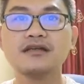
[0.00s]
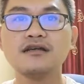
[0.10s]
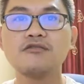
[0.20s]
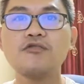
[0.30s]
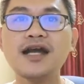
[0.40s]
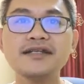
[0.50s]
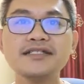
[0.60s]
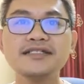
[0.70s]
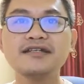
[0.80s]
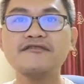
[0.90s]
One
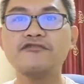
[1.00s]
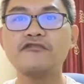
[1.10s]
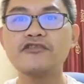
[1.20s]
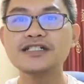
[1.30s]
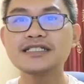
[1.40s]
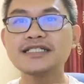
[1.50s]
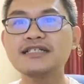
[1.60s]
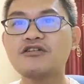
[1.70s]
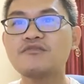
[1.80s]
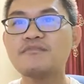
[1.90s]
reason for
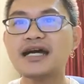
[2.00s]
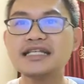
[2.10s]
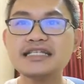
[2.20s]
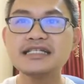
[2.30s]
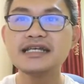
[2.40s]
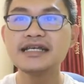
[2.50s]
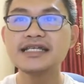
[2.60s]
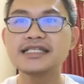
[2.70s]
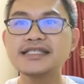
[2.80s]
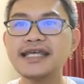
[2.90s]
focusing on money
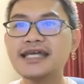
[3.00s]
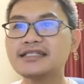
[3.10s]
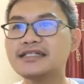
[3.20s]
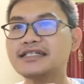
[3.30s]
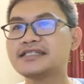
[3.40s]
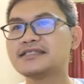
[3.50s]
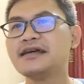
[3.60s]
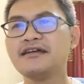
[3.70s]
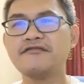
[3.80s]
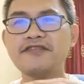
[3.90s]
is that it is
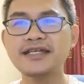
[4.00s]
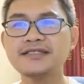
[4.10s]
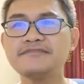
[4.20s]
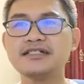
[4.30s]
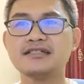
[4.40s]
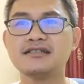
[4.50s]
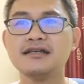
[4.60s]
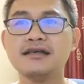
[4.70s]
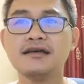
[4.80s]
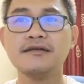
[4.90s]
visible,
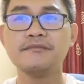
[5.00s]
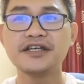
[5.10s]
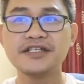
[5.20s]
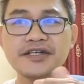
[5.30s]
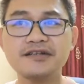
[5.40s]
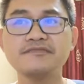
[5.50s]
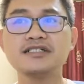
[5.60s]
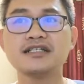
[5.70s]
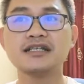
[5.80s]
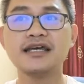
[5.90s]

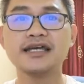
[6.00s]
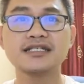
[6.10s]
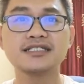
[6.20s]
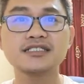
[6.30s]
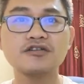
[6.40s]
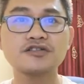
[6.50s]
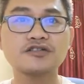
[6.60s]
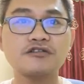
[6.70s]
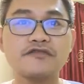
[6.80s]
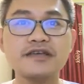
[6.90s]
measurable, and a
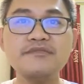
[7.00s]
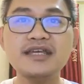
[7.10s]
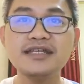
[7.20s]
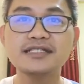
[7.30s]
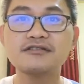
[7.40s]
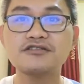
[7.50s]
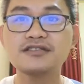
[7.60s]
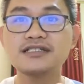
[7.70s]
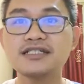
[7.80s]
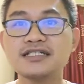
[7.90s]
source of immediate
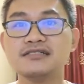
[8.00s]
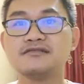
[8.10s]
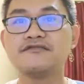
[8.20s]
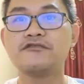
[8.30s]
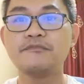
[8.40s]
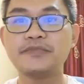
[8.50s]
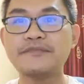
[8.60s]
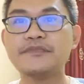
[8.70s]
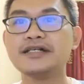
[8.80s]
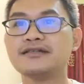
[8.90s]
concern for
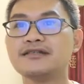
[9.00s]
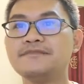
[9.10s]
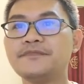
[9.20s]
people.